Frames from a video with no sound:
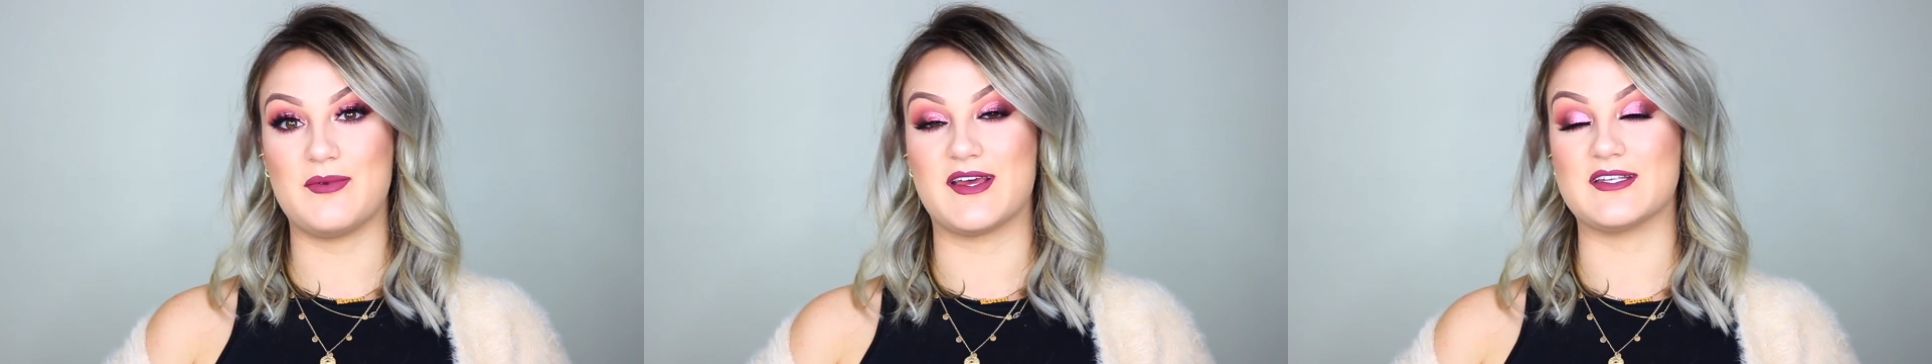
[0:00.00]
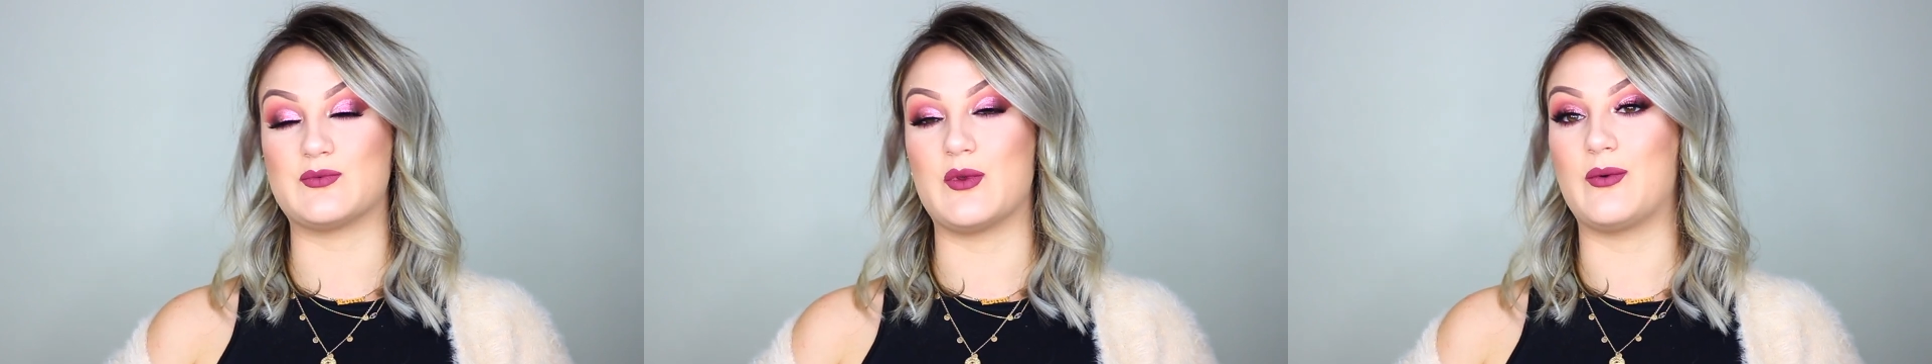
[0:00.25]

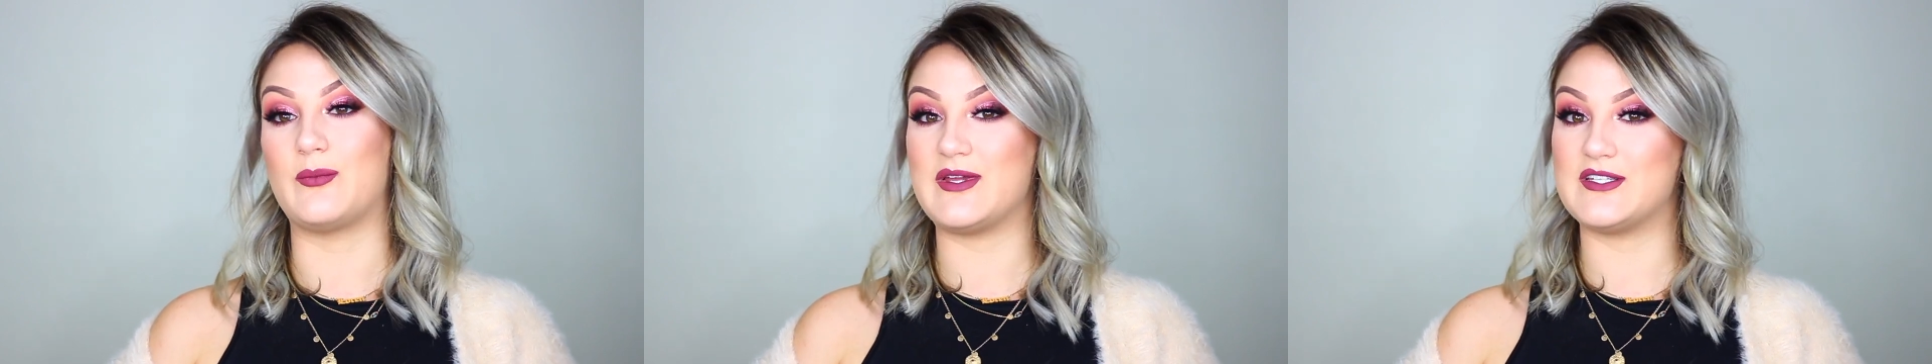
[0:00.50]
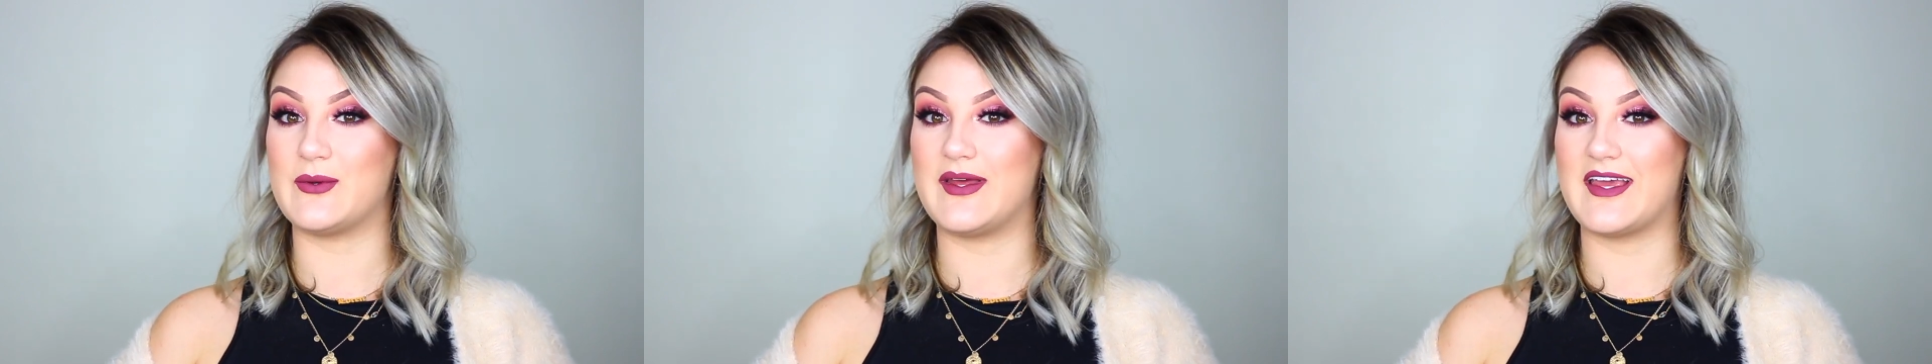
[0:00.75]
because we will
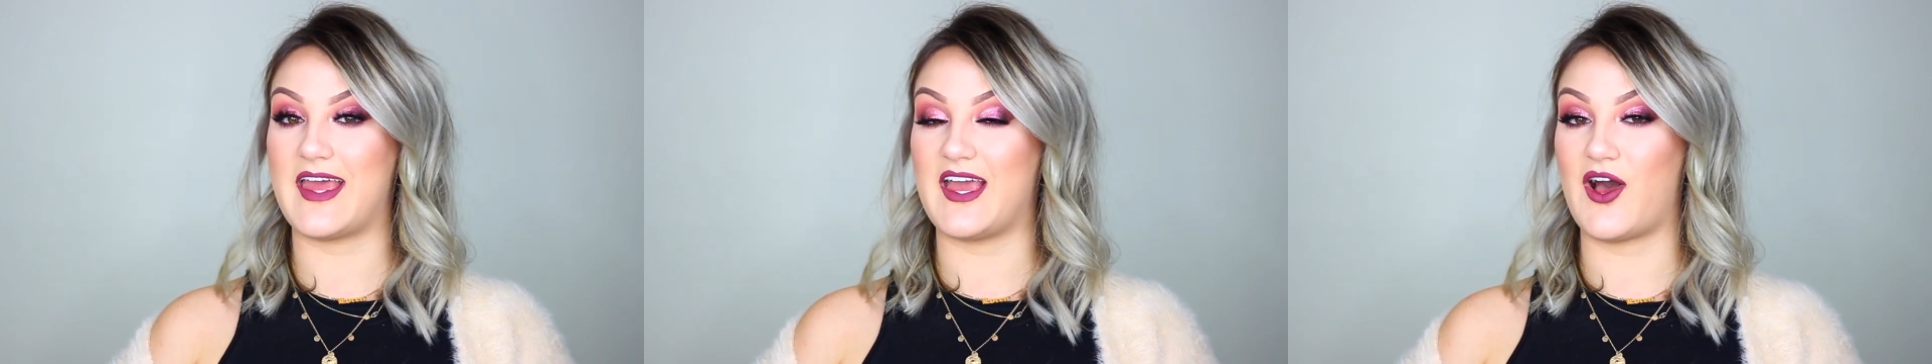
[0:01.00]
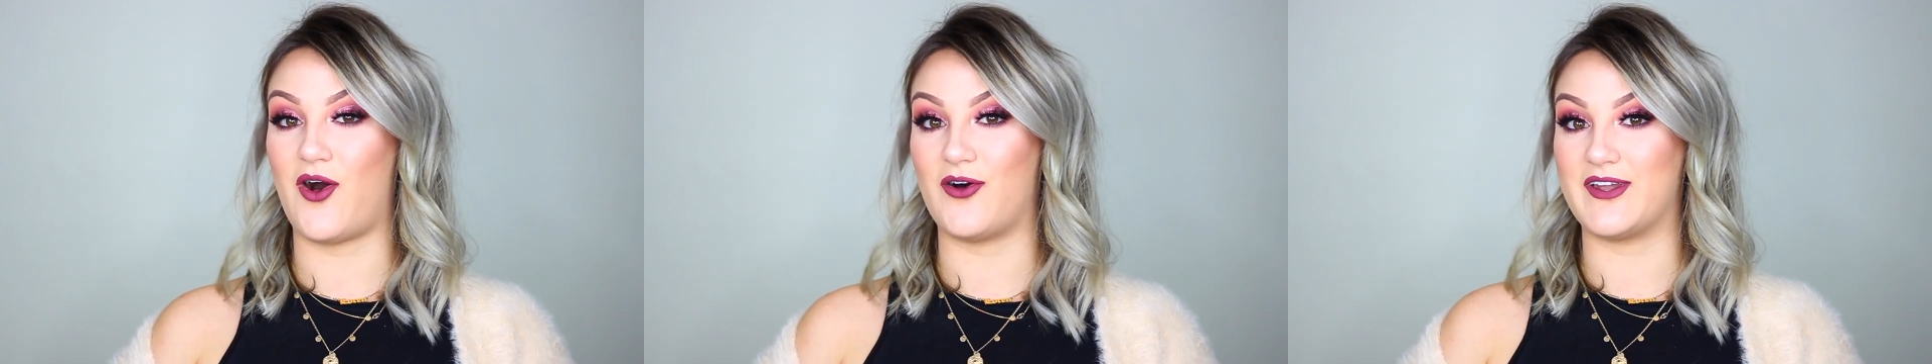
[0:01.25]
be doing
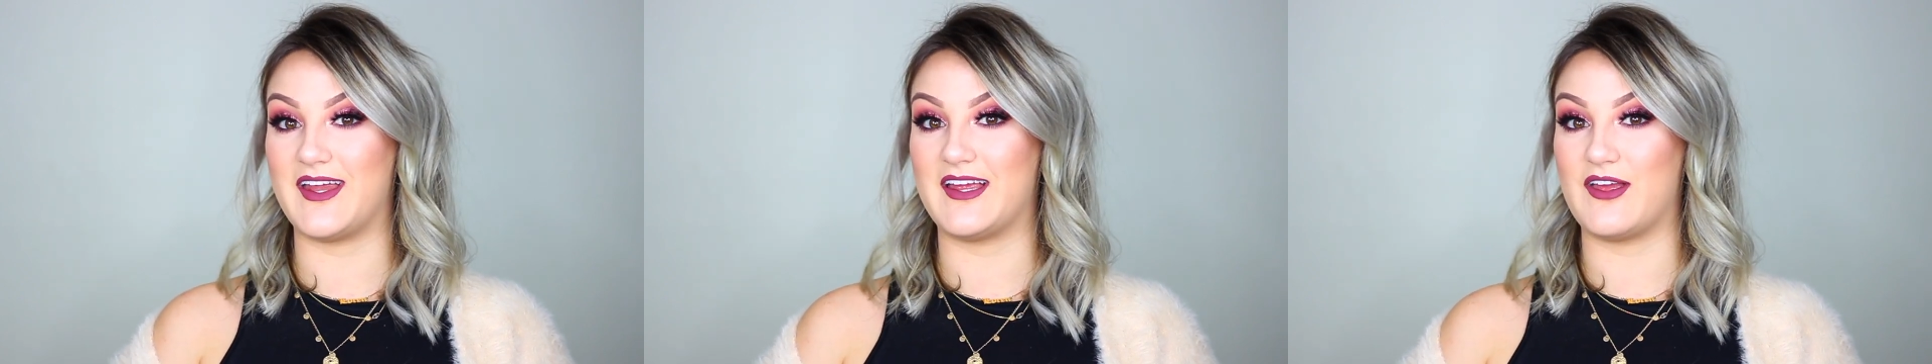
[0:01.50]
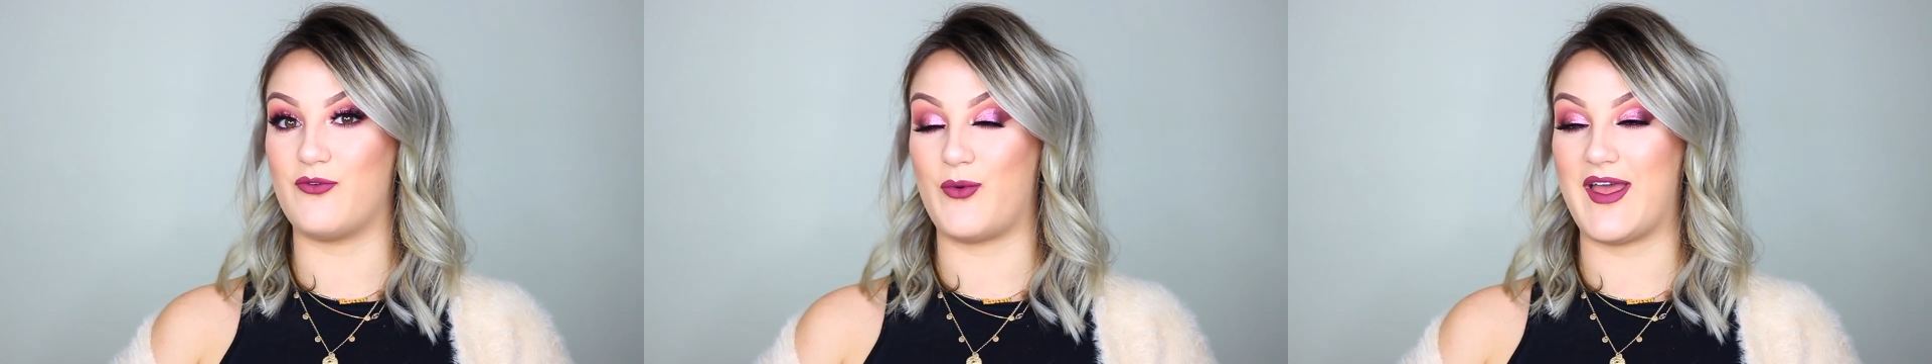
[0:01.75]
a holiday
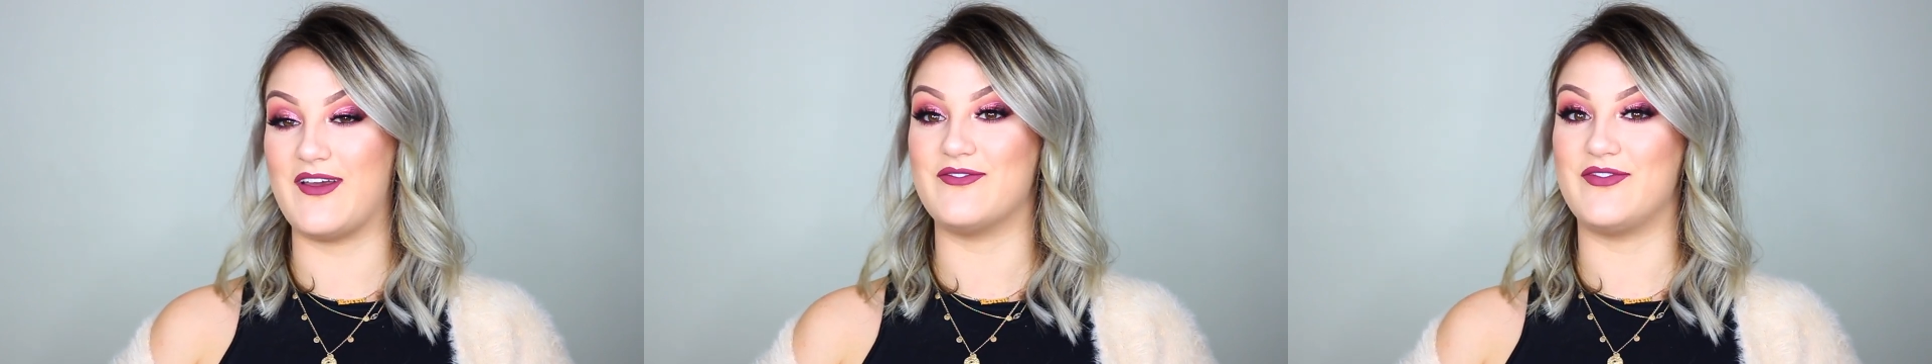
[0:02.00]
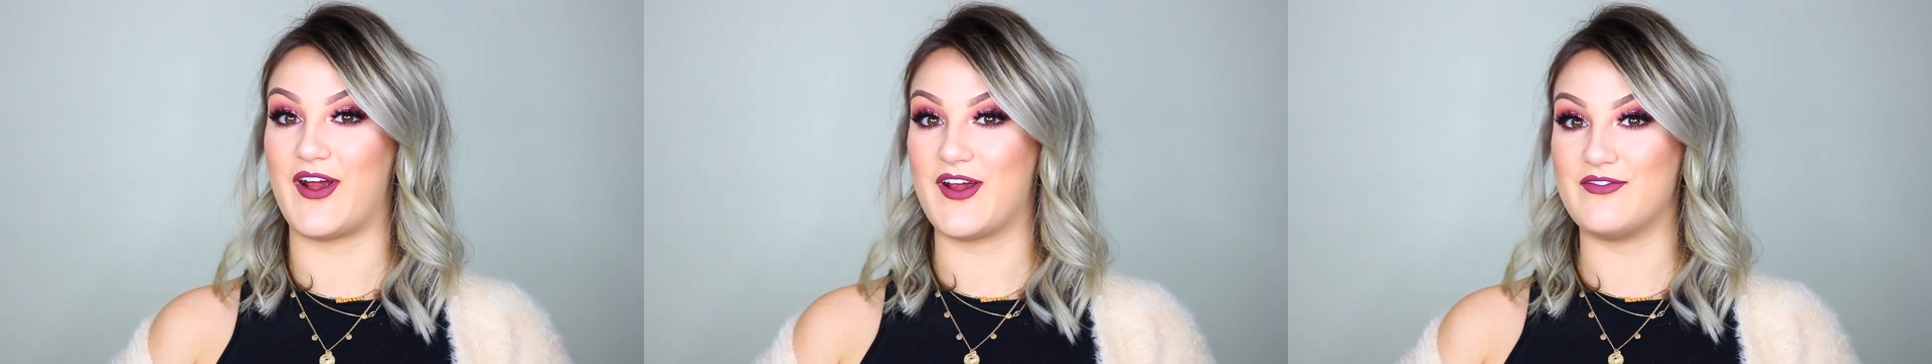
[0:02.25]
giveaway
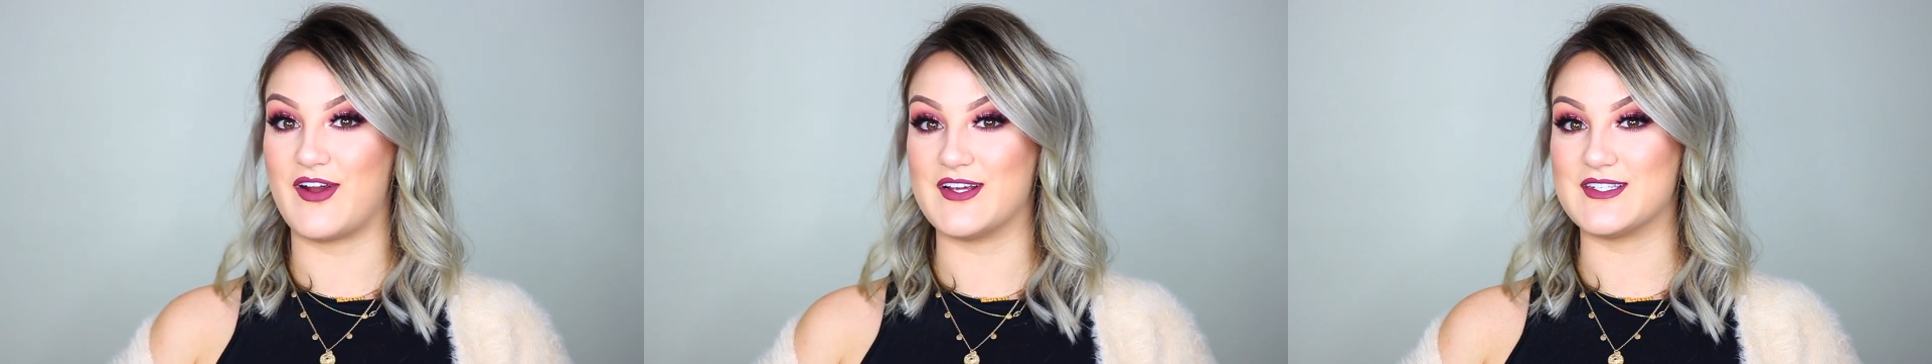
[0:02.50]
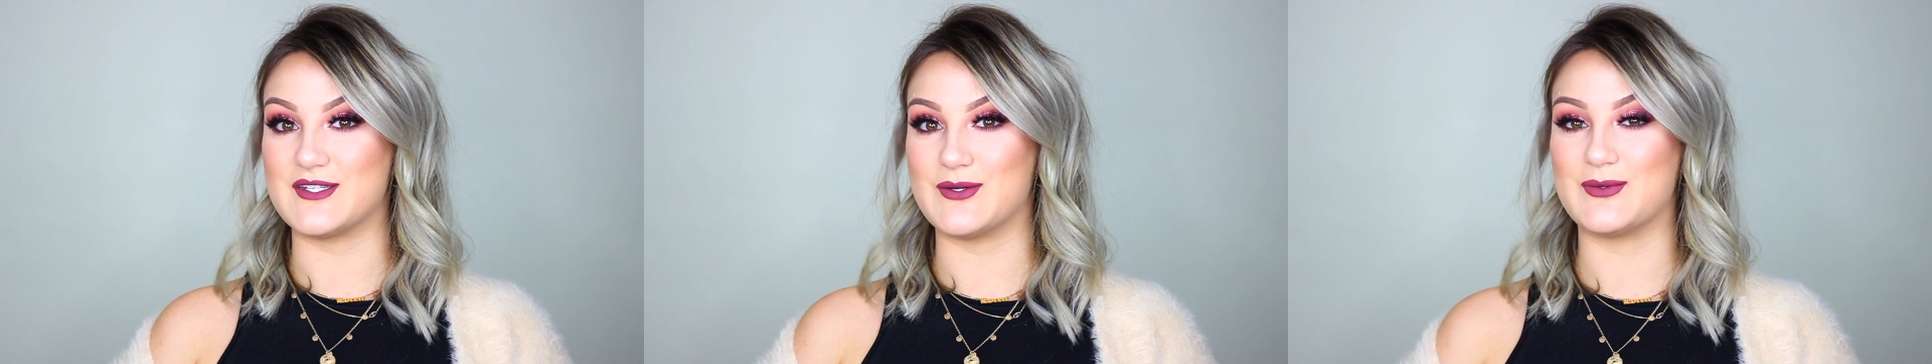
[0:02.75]
very, very
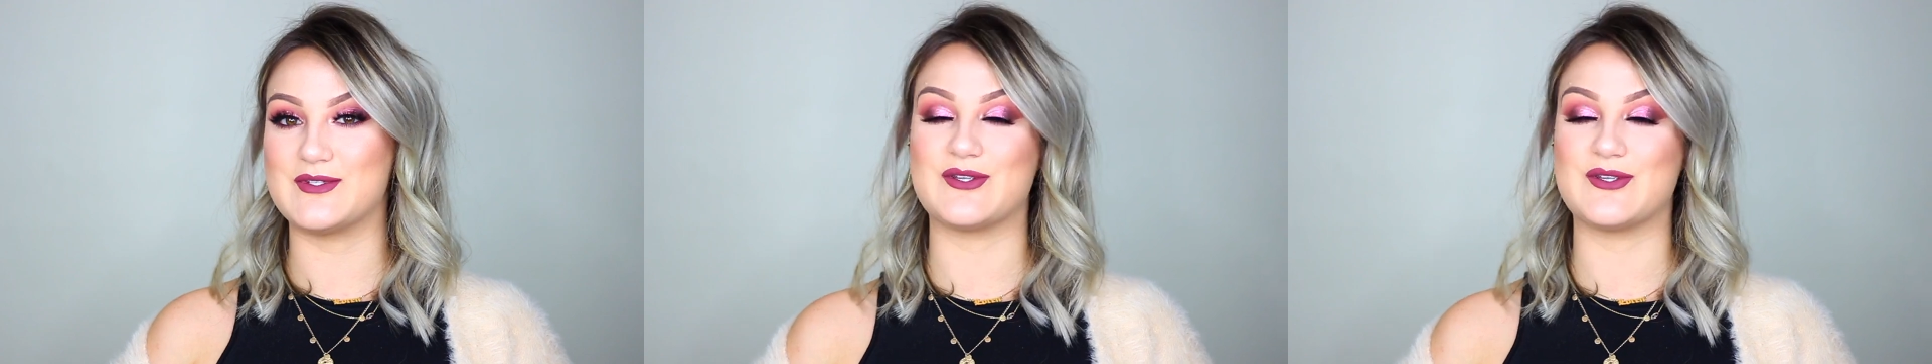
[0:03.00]
soon.